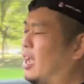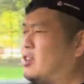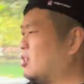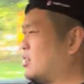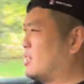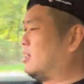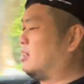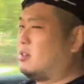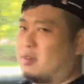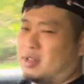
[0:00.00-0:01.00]
actually not just the
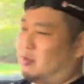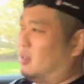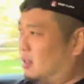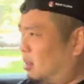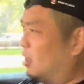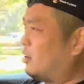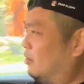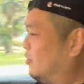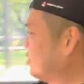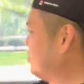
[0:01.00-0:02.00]
Tiguan as well, a lot of
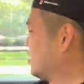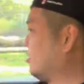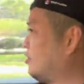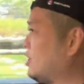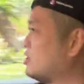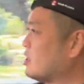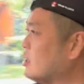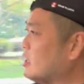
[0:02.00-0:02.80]
the Volkswagen range,